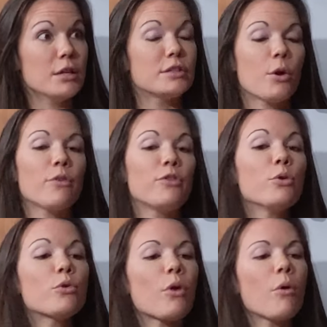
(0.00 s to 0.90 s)
So if
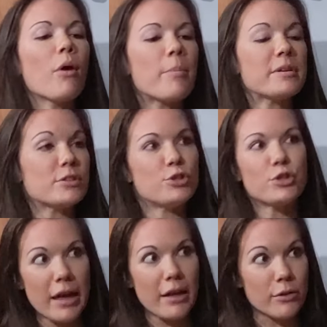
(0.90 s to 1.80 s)
you grow up as a
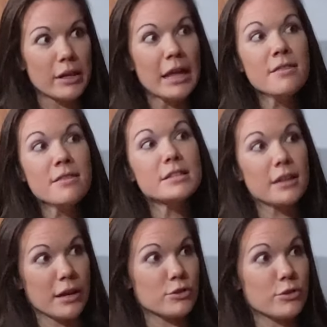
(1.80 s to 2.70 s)
child in this
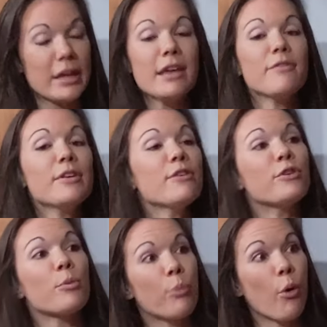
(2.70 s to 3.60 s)
country, even
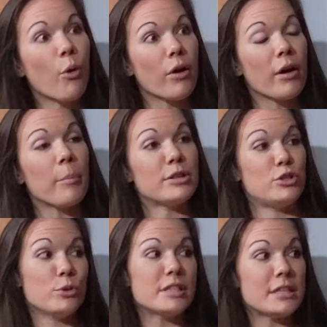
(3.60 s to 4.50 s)
if you're poor,
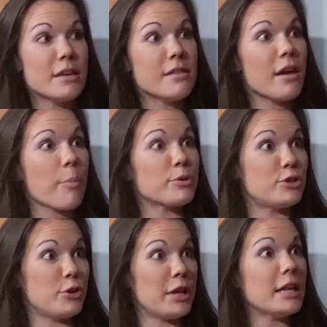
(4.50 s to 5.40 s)
but you see the
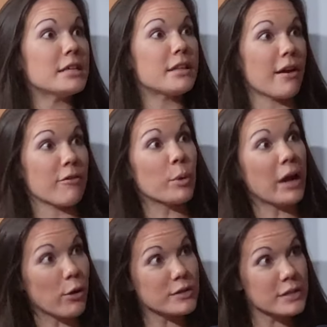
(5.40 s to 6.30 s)
opportunities that everyone
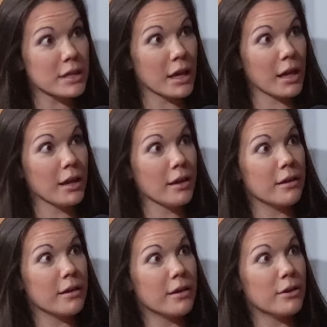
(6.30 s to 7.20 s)
else is getting,
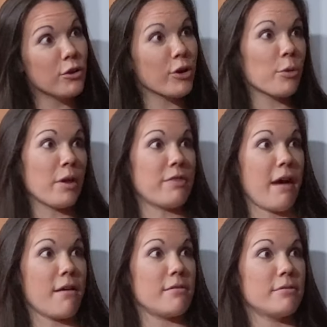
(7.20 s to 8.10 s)
you're going to want
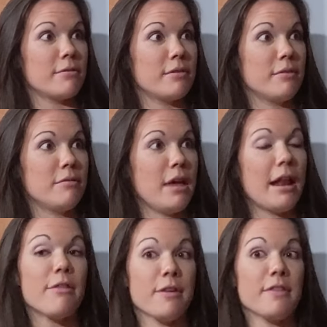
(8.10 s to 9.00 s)
that.
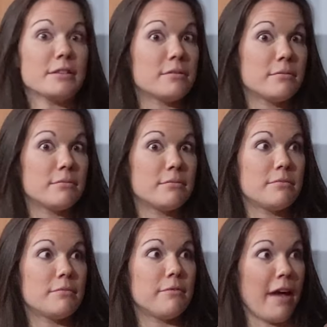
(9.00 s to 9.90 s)
And I think that's
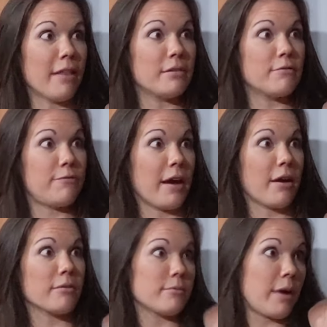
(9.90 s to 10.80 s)
valid,
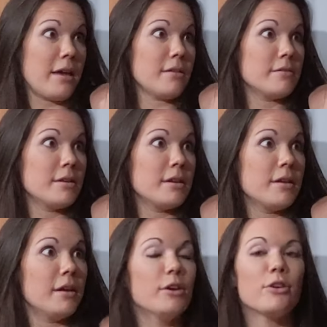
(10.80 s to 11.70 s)
fair, right?
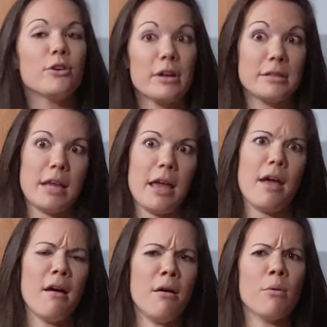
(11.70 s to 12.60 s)
You're going to
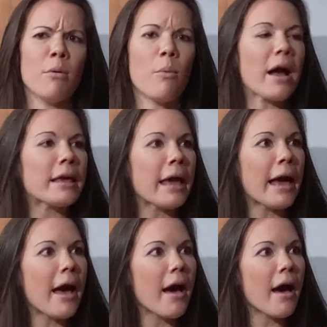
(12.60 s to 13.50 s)
say, oh, well, why
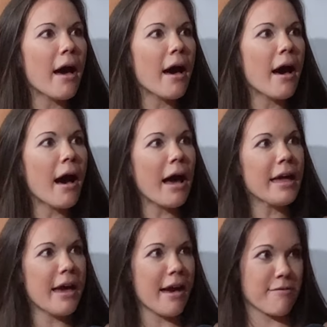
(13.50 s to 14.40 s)
can't I
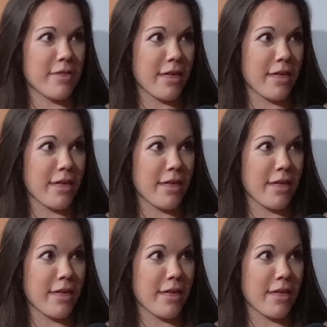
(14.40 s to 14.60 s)
have